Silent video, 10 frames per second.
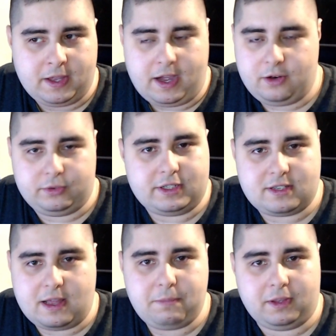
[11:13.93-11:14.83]
I know there's
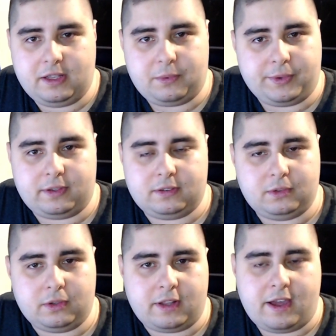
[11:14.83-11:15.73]
something there where
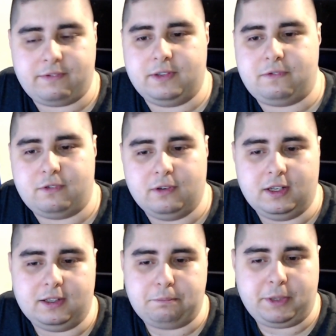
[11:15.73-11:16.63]
don't have the
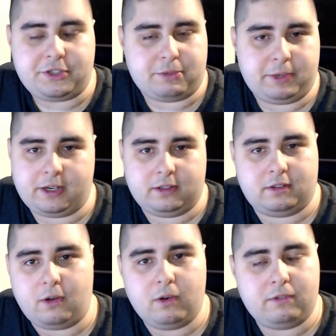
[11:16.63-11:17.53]
full picture,
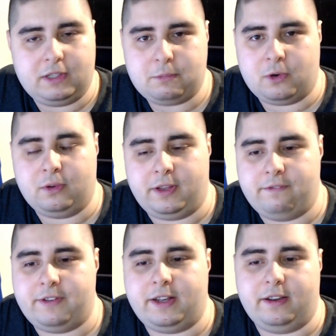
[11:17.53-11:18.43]
because all of them are
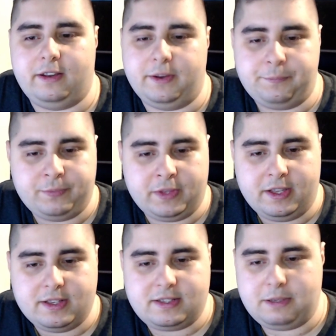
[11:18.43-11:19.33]
looking very
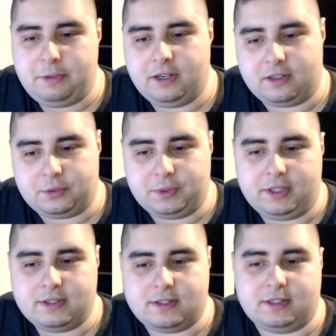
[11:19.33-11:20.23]
similar to
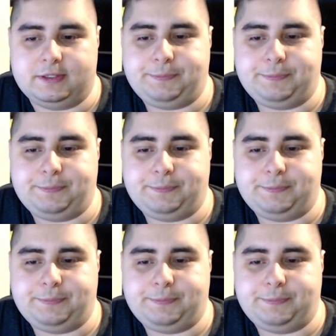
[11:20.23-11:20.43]
his